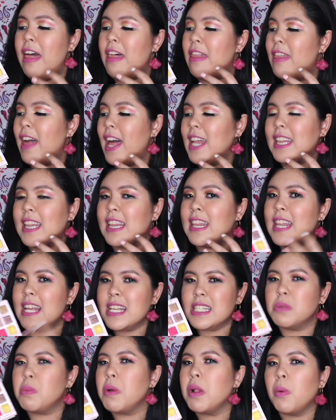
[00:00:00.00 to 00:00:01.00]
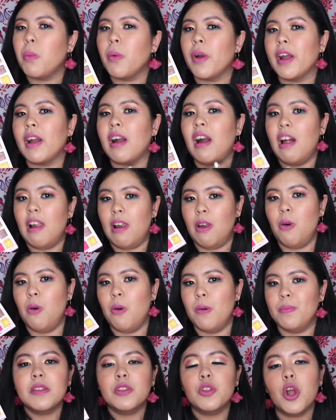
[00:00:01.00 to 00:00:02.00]
that this will work
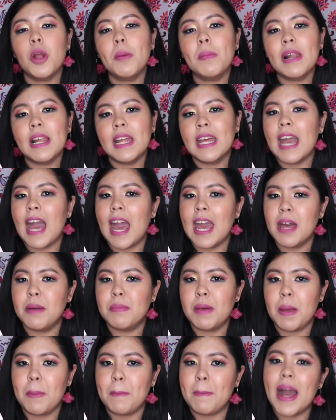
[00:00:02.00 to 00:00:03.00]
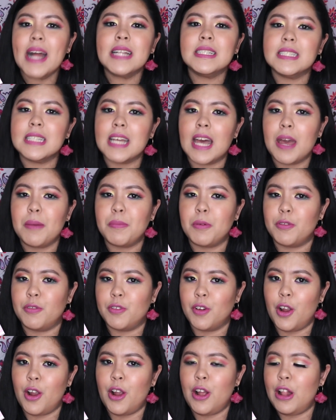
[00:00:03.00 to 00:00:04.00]
alone. Normally, I am a matte type
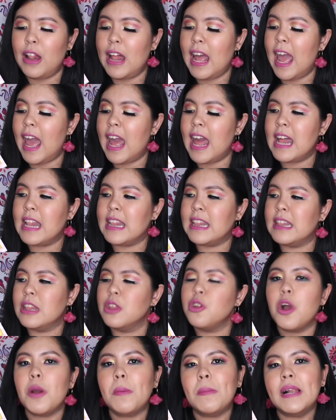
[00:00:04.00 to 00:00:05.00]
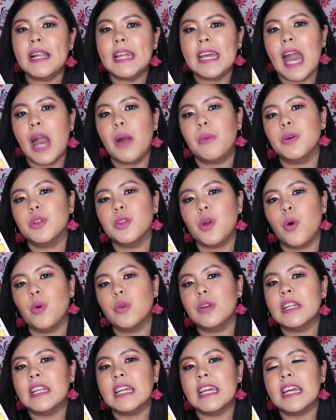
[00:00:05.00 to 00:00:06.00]
of girl and normally I would
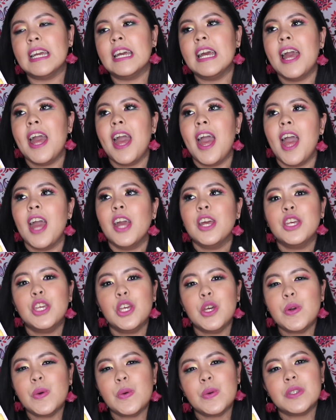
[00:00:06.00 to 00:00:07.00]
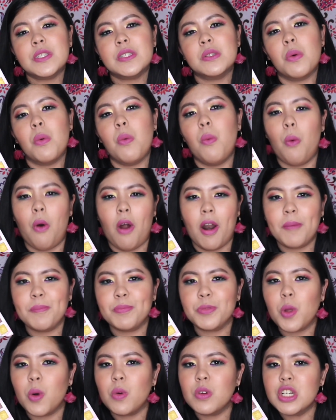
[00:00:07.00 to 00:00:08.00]
only use
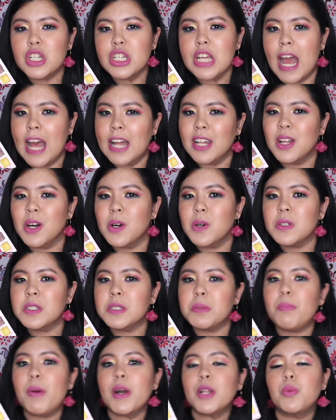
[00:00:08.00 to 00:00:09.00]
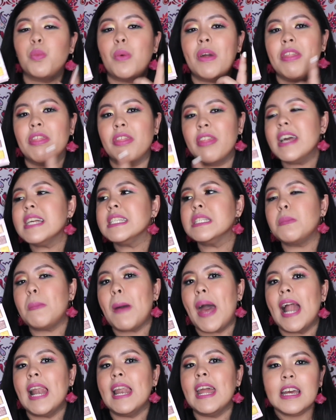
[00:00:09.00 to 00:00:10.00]
warm tone shadows. But with this
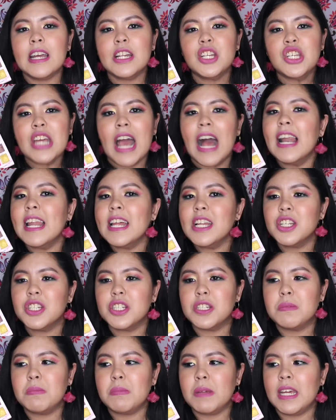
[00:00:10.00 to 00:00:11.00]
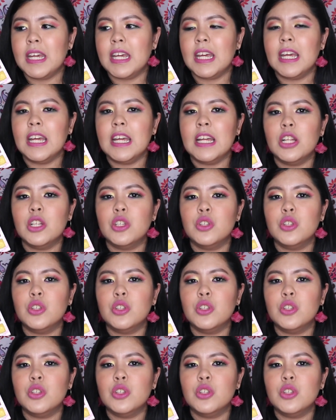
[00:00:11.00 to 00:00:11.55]
palette, it challenged me